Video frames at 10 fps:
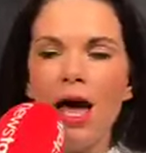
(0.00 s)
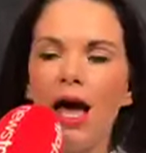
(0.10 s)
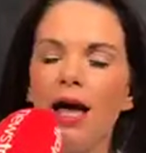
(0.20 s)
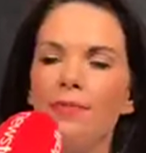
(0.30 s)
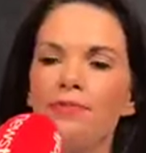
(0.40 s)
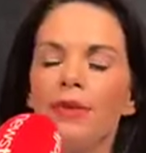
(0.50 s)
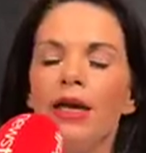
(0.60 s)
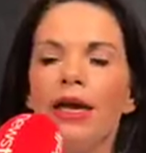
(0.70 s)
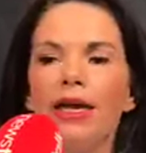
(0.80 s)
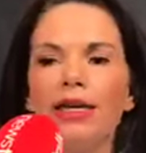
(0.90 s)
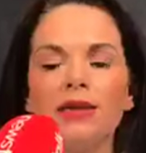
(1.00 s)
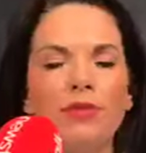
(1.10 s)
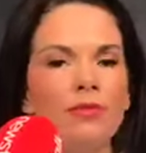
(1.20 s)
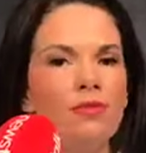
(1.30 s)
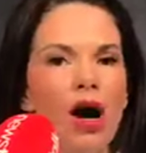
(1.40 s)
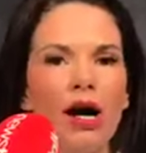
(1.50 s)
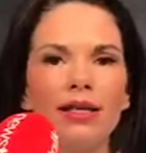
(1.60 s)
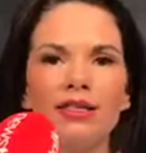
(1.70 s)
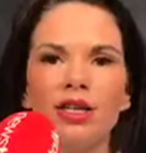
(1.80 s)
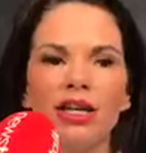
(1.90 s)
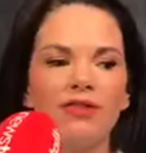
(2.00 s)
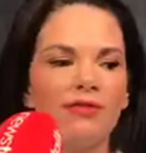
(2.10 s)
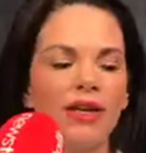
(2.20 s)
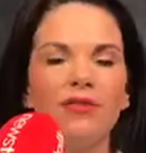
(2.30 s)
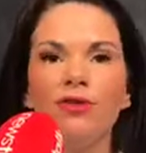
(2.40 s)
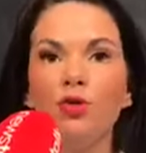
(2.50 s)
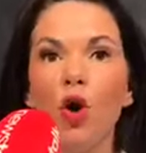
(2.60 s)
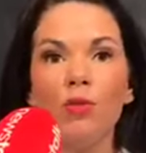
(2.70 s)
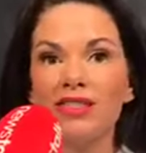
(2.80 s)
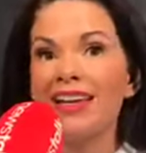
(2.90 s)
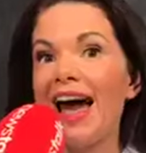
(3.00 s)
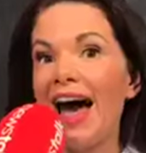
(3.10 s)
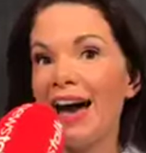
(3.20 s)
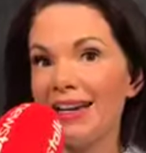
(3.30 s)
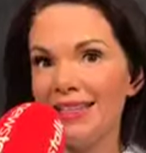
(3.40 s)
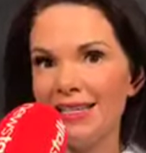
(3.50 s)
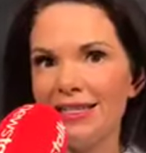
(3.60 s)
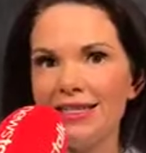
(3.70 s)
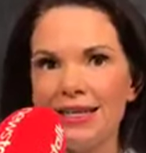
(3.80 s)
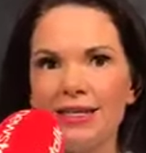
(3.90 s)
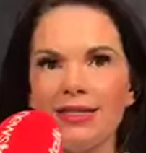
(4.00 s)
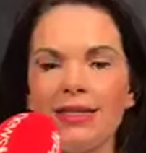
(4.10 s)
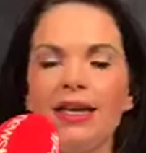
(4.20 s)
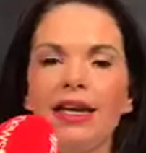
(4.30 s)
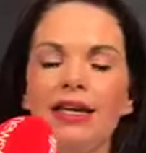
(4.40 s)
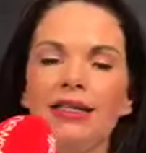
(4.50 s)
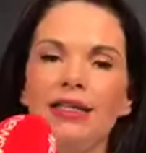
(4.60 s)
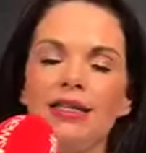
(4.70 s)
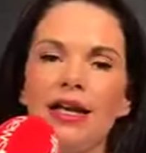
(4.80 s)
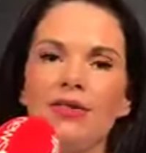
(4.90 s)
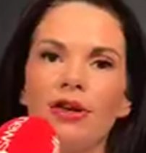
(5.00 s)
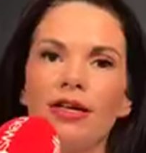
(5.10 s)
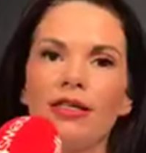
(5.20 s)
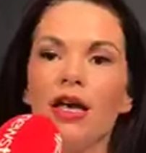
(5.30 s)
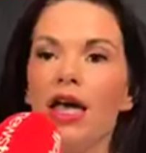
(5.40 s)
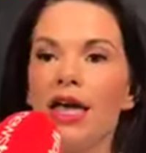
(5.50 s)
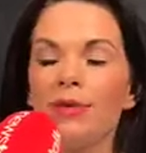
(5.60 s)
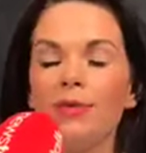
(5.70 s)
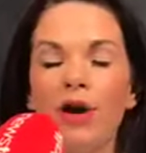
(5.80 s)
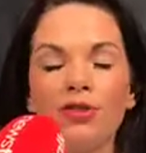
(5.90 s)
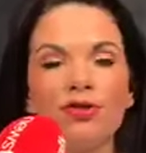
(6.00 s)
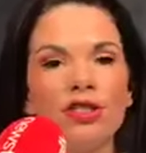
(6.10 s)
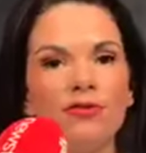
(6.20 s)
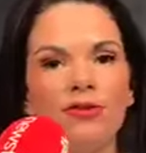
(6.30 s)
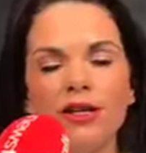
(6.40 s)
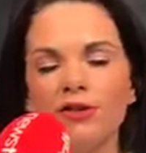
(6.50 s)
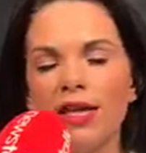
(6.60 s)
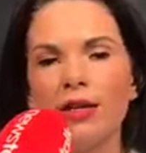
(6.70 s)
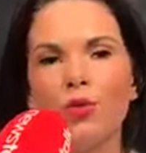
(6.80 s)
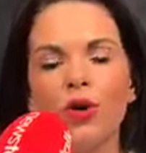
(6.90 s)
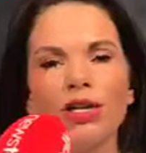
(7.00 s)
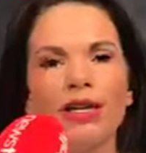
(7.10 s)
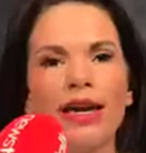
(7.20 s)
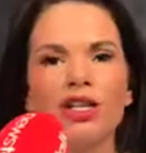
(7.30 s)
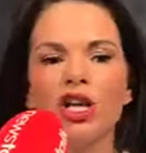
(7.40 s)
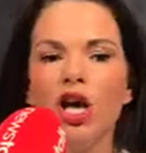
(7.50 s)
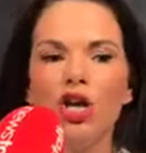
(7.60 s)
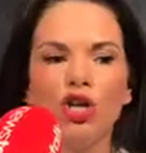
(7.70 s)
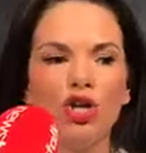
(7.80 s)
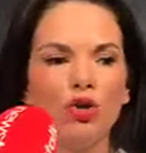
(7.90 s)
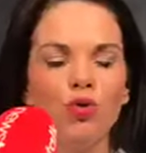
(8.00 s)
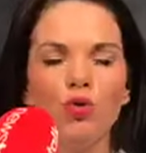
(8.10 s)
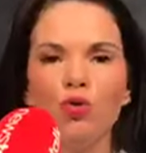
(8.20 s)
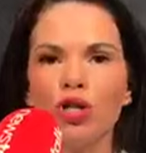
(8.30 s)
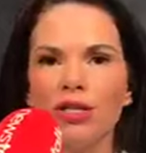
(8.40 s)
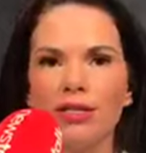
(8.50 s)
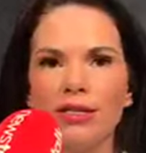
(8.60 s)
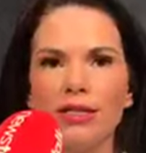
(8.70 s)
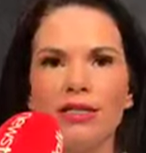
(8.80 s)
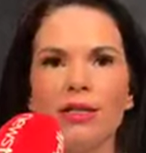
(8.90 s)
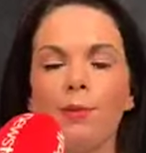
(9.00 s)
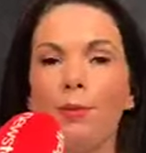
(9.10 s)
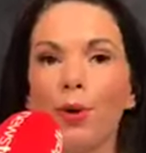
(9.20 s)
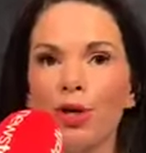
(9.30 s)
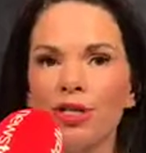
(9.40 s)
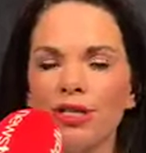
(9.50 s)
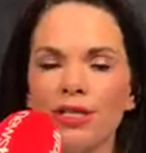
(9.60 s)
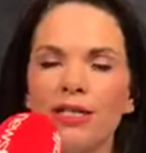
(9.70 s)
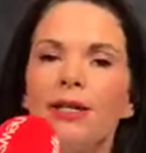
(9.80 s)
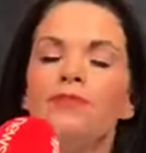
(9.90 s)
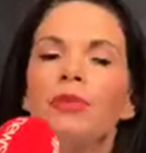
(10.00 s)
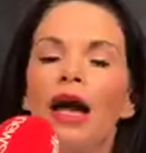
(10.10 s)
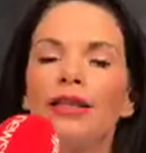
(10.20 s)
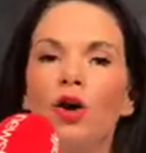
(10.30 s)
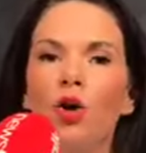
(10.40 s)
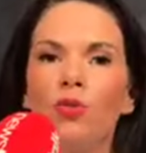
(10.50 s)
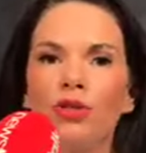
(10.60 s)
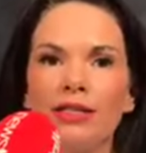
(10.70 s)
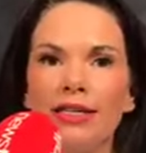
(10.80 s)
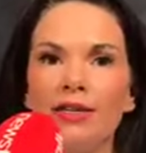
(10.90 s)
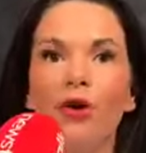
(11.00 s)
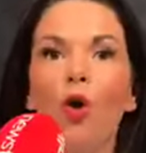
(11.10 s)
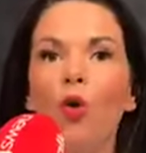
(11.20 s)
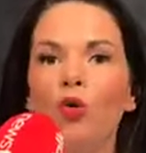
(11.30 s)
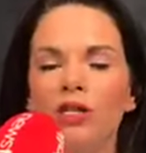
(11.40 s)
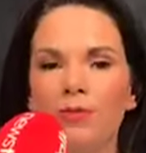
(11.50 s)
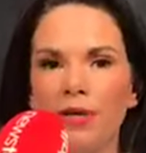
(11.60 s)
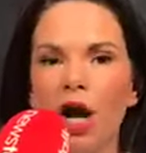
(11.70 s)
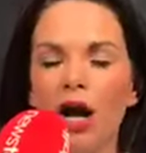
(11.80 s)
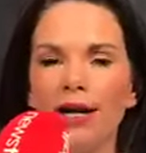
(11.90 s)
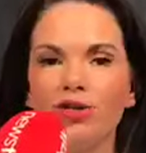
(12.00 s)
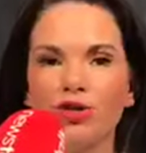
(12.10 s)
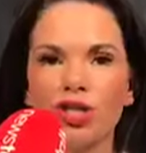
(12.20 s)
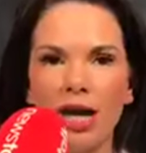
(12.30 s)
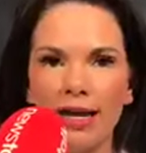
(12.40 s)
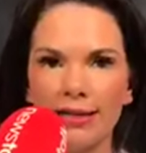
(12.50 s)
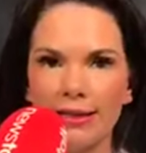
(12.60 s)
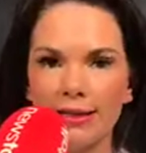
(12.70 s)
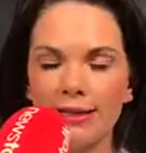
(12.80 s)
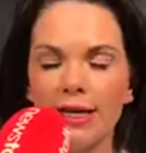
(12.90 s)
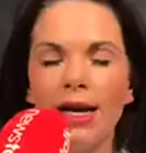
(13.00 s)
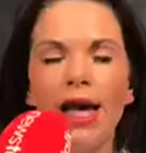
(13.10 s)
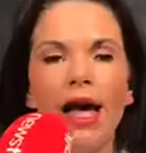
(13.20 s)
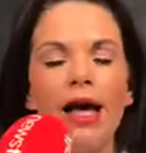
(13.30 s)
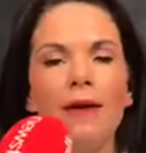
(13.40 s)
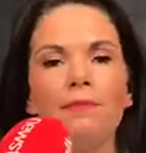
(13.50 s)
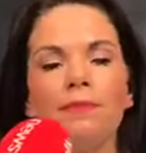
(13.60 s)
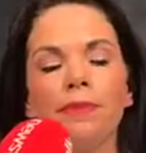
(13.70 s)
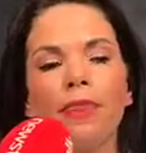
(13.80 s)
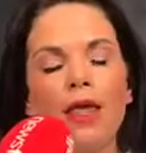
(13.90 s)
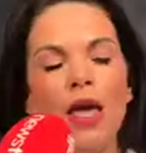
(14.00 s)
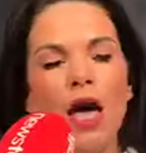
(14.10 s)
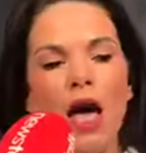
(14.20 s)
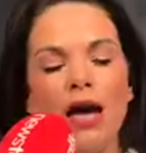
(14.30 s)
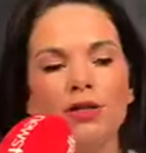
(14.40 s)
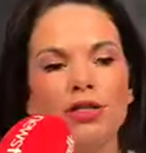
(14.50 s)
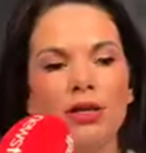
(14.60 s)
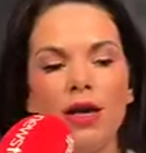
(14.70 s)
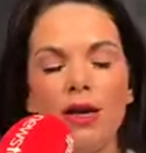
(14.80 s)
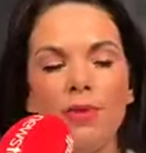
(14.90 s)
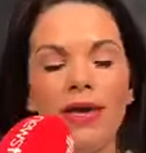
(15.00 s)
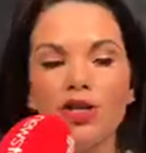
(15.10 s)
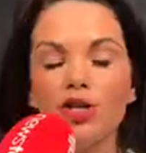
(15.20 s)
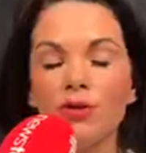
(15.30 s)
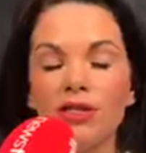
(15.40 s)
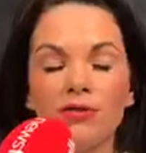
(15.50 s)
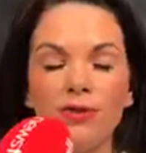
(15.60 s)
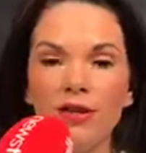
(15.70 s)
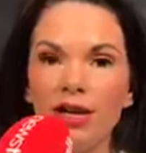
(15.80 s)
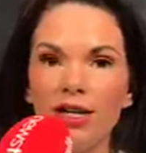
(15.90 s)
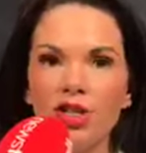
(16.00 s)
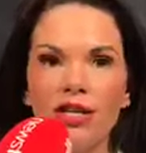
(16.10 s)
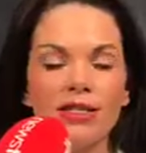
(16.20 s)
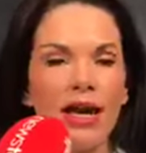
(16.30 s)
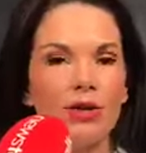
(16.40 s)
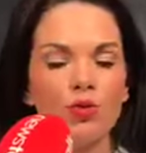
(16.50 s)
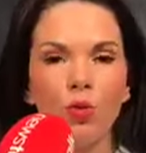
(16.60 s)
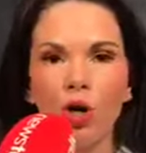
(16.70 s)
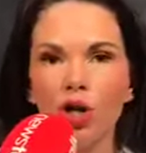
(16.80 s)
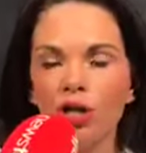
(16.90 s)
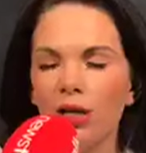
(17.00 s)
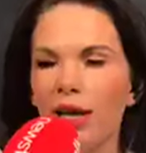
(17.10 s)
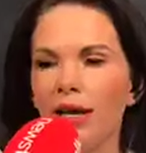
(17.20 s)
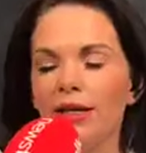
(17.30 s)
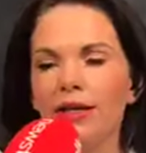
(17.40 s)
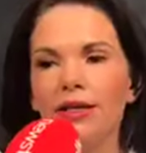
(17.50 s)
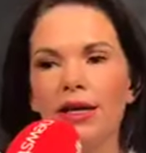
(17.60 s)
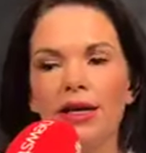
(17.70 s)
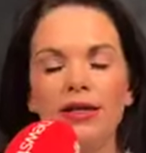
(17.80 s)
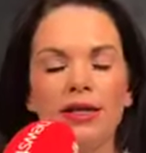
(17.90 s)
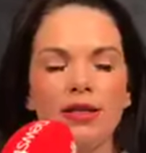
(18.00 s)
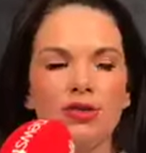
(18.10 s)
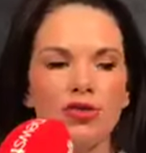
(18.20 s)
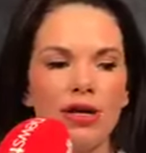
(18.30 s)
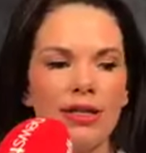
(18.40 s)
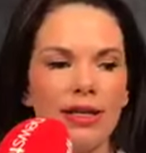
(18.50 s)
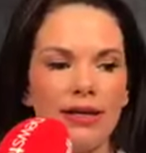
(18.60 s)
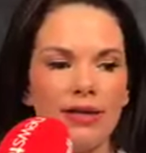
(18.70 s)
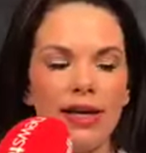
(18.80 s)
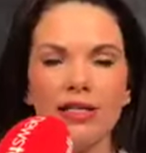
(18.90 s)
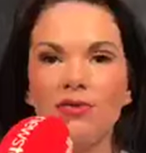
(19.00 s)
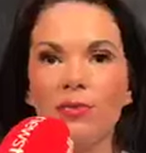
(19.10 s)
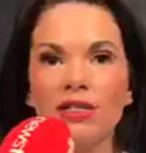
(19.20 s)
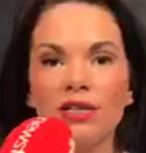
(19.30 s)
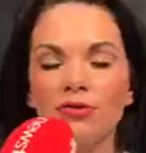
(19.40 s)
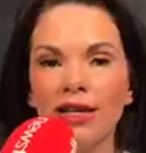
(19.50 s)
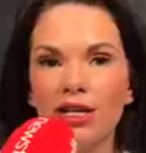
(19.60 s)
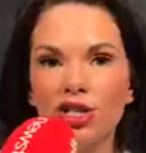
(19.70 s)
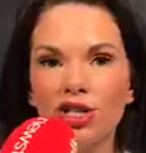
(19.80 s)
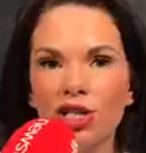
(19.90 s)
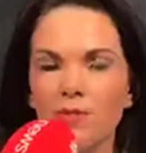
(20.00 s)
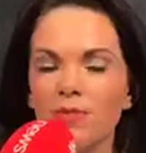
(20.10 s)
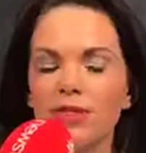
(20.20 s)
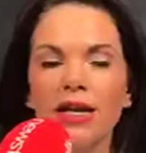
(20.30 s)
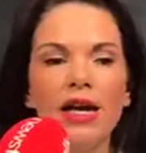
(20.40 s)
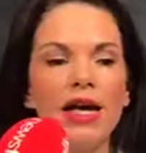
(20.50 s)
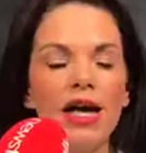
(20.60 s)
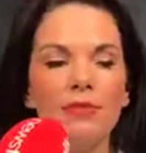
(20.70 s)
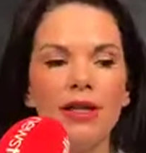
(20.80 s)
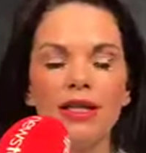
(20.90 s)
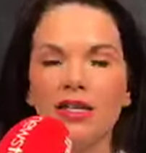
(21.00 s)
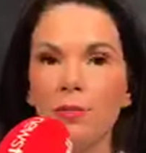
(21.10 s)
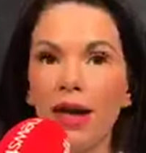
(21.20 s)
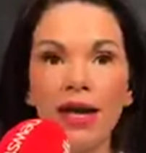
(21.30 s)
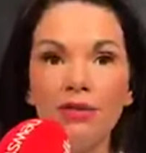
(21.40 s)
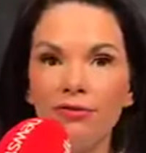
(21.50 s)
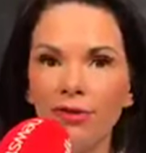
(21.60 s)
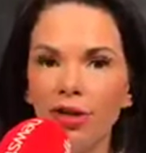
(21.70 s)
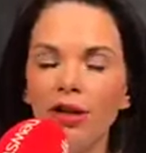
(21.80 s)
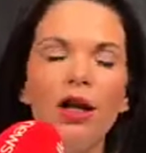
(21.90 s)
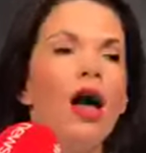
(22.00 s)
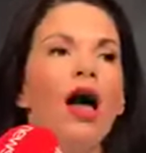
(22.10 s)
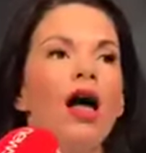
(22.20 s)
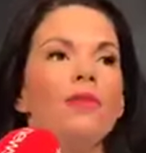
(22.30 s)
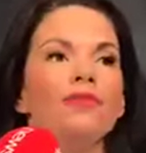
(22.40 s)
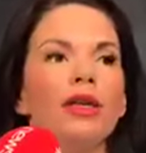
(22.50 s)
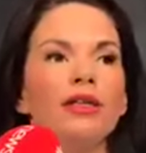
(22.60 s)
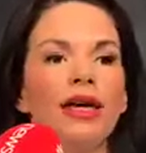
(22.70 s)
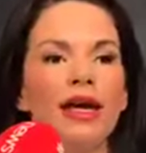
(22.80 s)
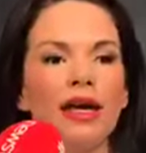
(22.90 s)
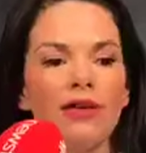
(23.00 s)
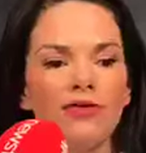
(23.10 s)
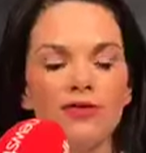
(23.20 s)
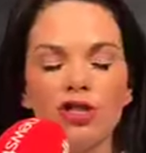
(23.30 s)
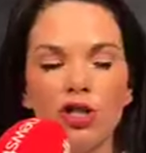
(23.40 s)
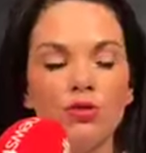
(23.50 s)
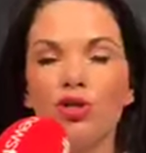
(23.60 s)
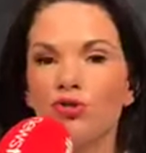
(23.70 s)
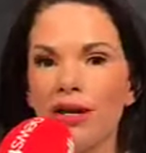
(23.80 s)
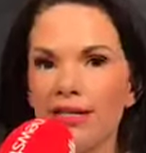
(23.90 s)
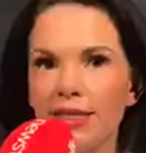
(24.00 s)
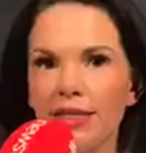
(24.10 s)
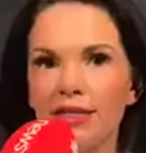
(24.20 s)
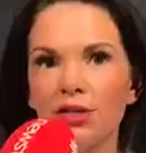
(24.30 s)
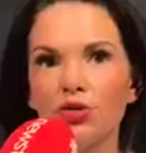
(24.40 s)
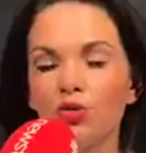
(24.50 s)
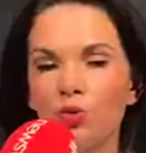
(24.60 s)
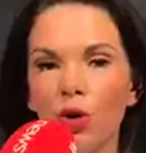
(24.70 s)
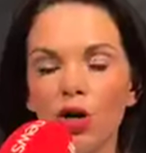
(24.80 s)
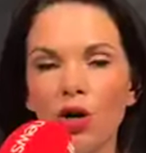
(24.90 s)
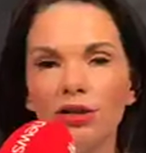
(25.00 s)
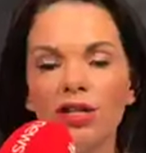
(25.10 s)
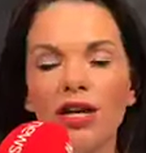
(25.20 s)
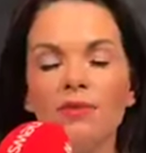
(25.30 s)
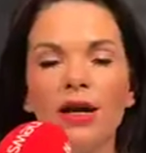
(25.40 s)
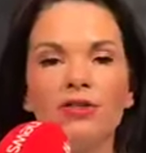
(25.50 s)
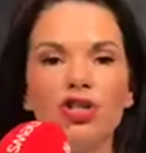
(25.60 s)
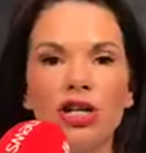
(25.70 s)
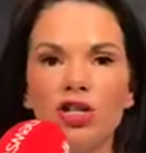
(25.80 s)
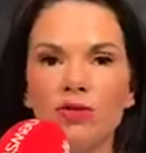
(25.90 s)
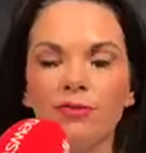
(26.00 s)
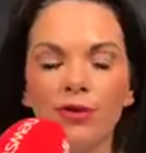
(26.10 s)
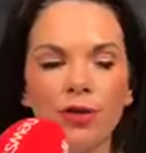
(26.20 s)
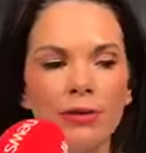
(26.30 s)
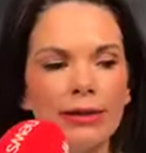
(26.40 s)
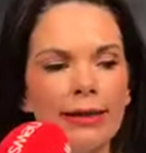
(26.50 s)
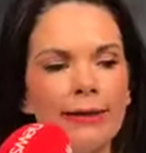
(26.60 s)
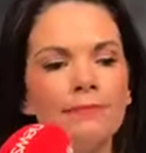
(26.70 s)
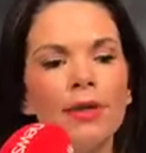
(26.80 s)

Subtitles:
It can be mild, so you can have like a few almost acne cysts in these areas. It can be moderate to severe then, where you get huge cysts that burst and they almost leave holes behind your channels. Patients with severe HS can't work. They can't even maintain relationships. It's painful. They have to use dressings that don't work all the time and change them frequently.